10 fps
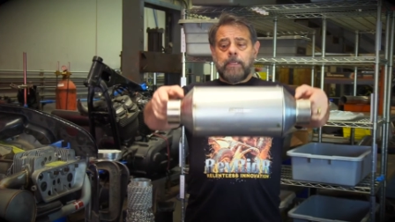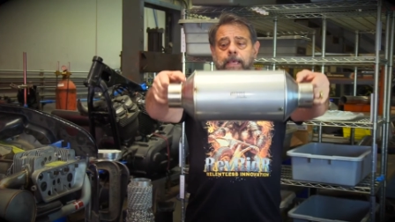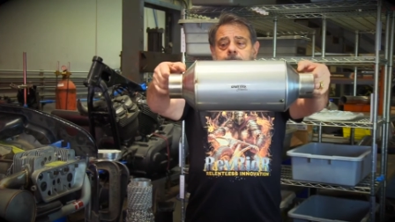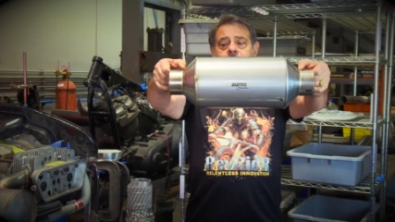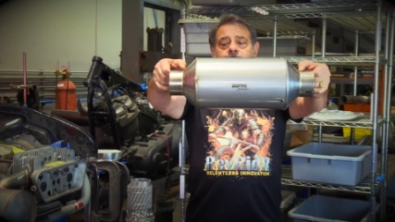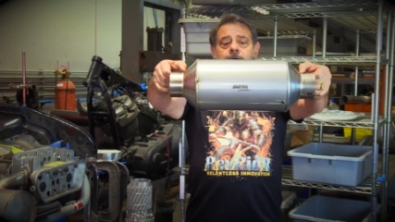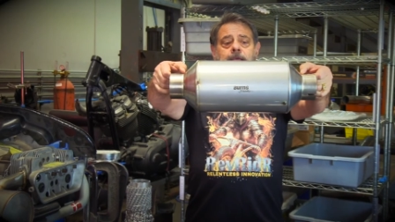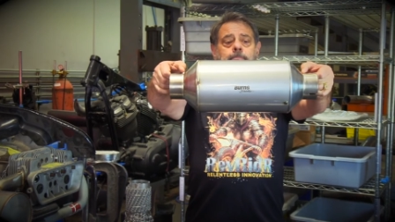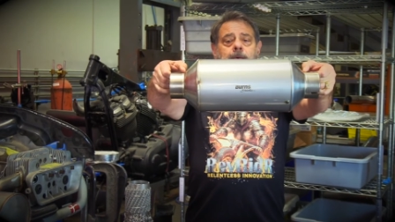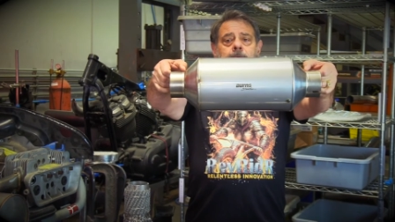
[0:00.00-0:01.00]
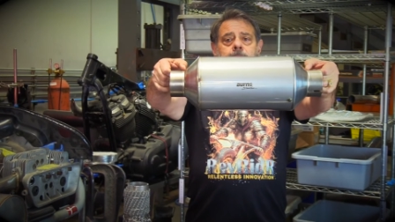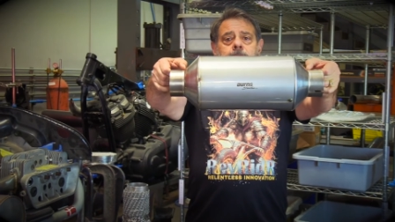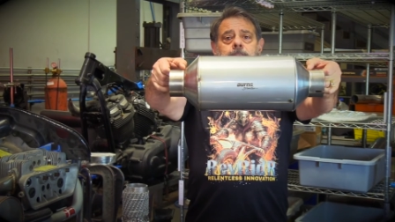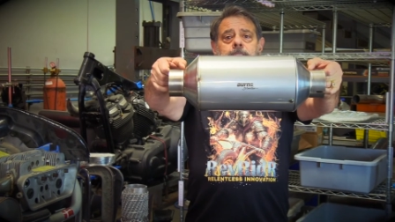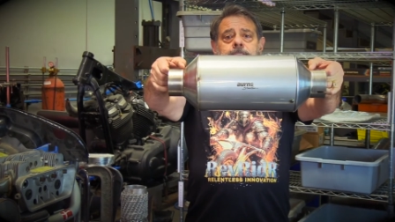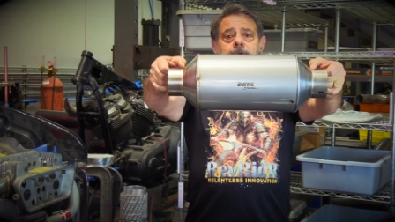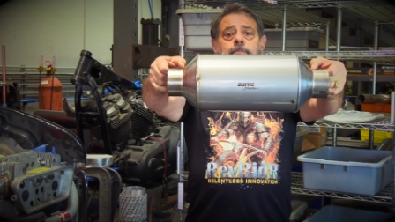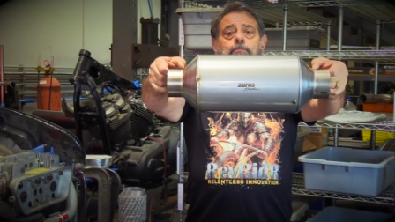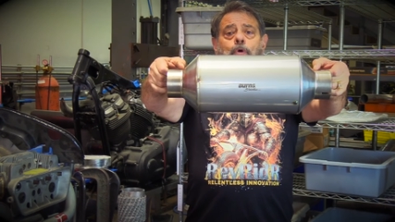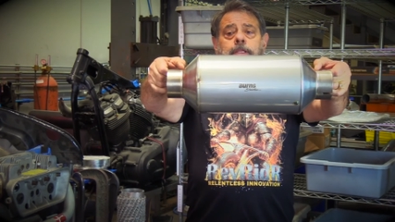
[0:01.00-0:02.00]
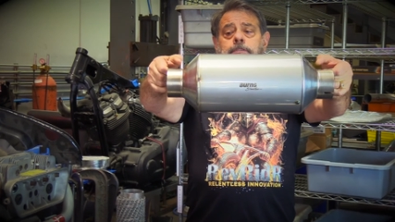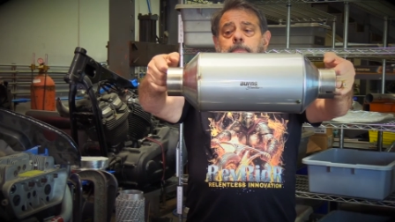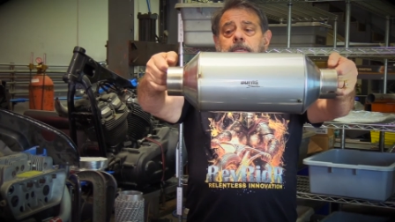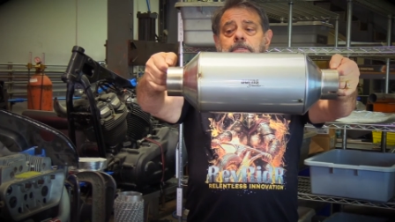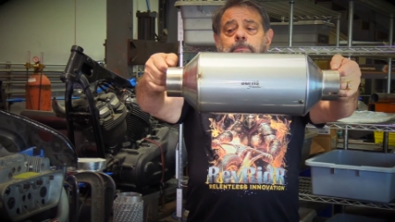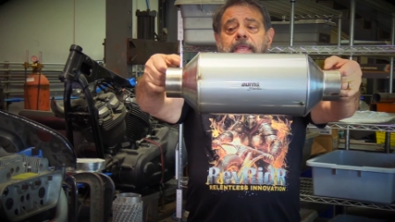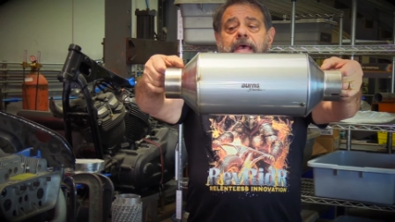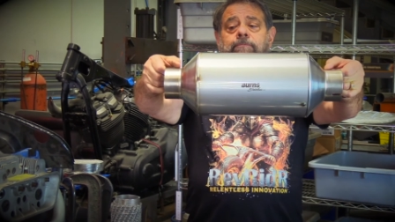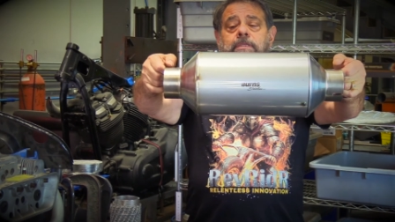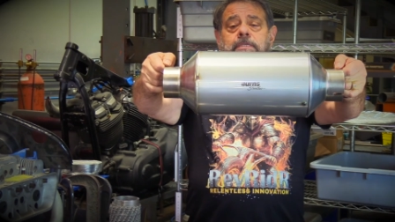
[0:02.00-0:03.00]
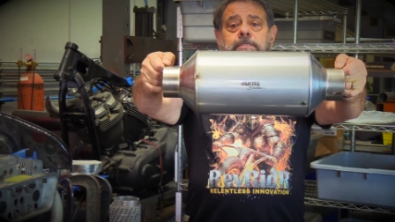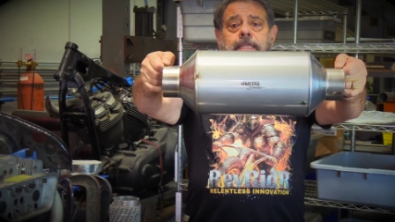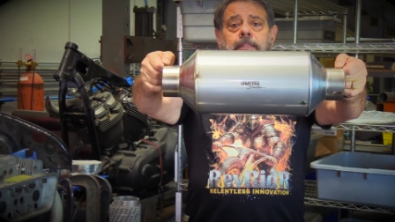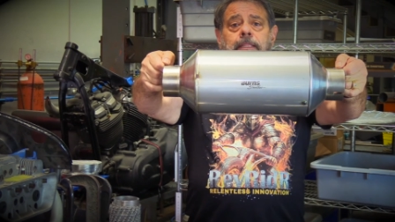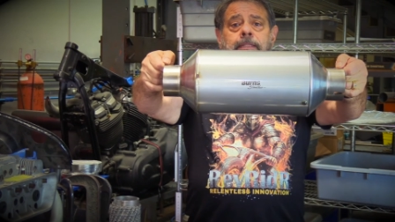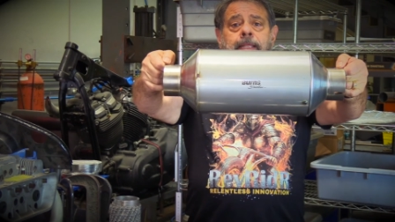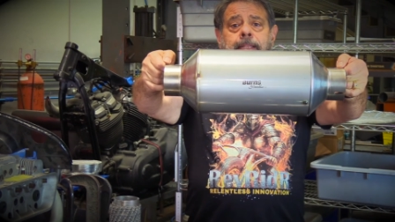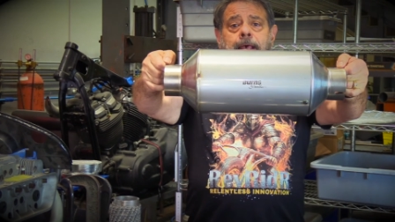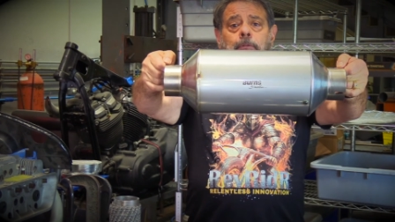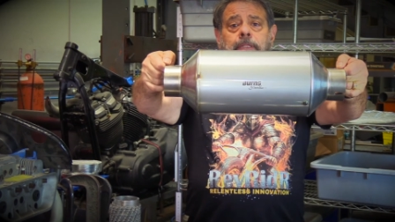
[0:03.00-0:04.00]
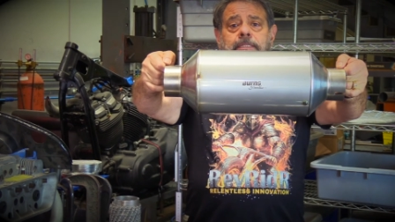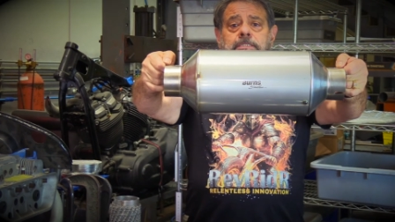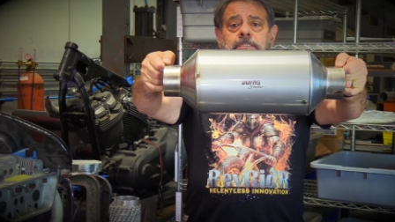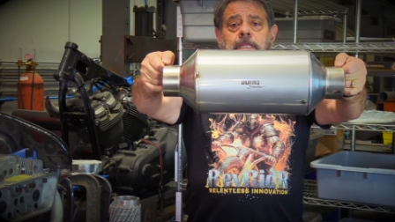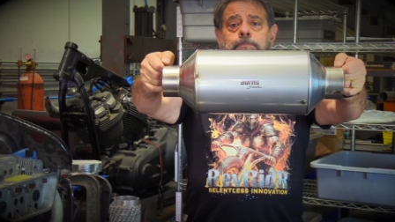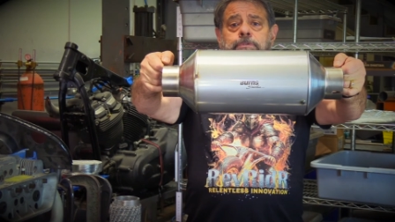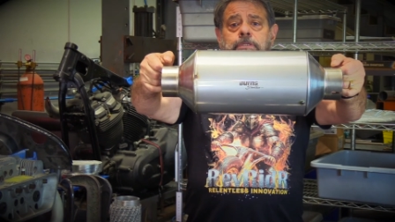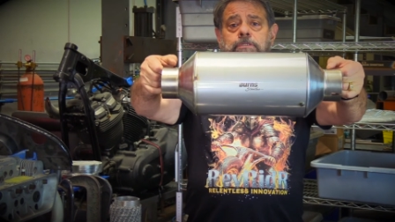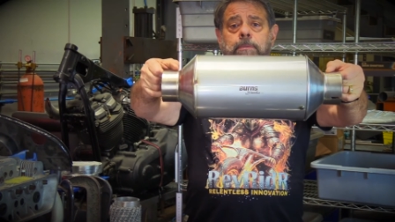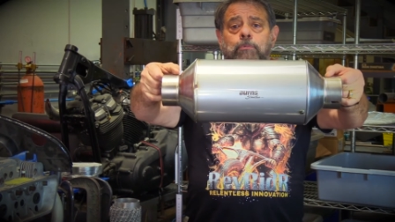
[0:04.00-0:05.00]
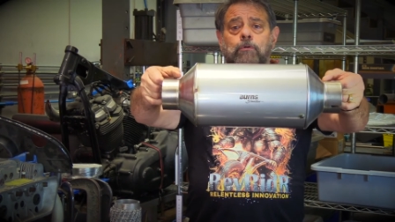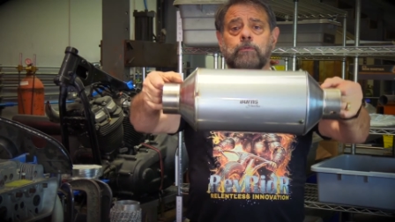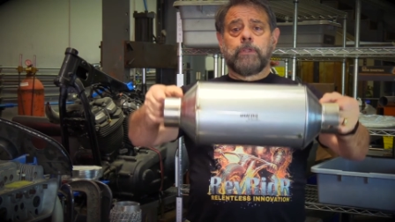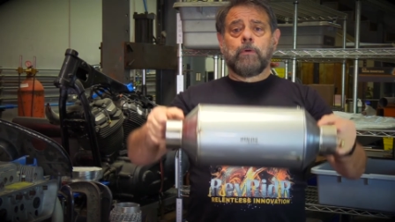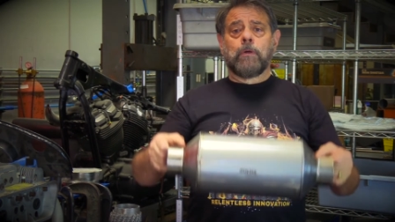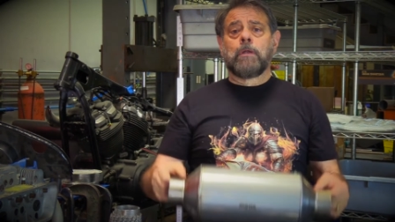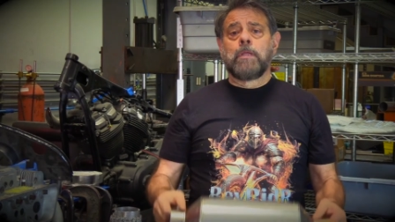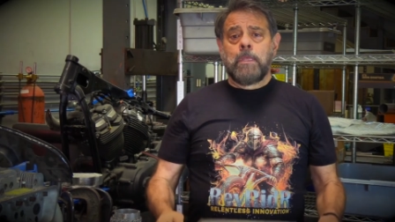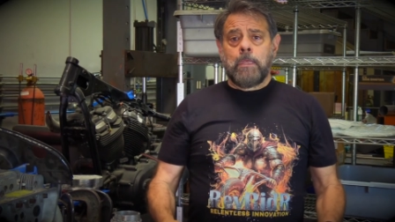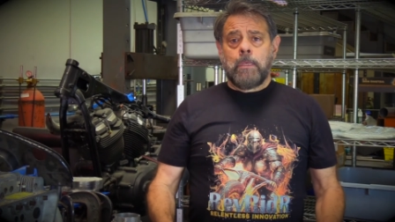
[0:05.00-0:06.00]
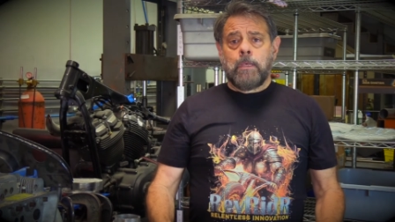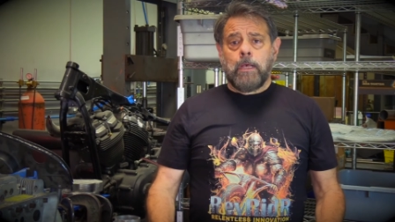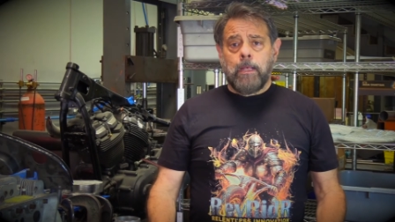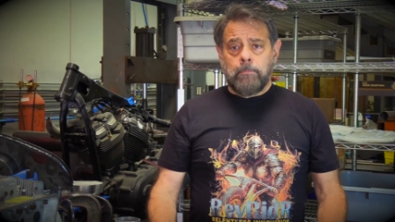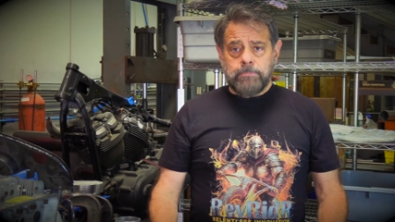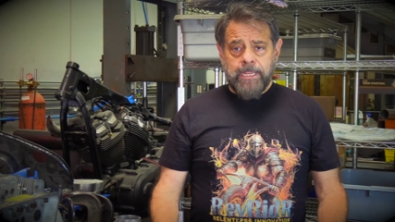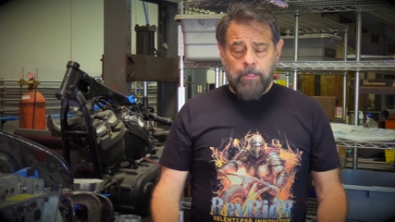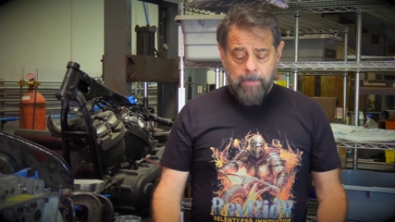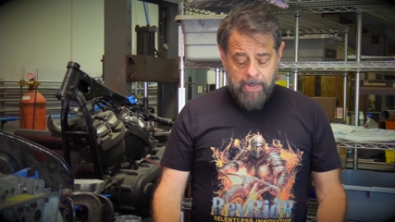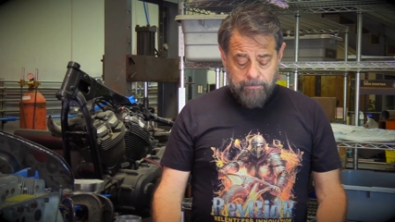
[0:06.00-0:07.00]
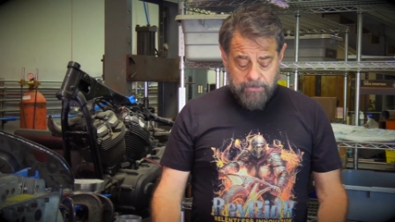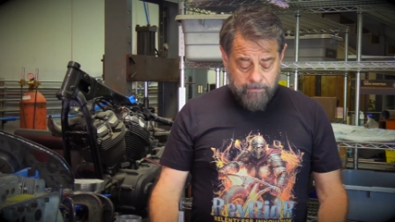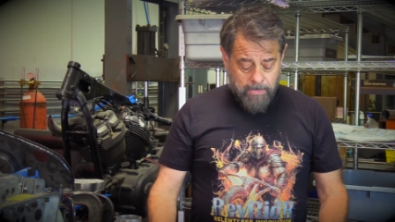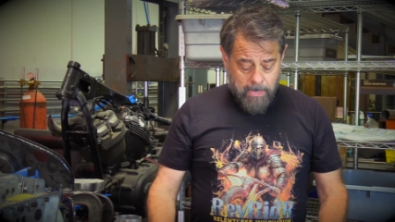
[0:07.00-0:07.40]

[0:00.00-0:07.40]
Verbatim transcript: as defined by the, these endpoints because we have these inlet and outlet slips to slip over your um, tailpipes.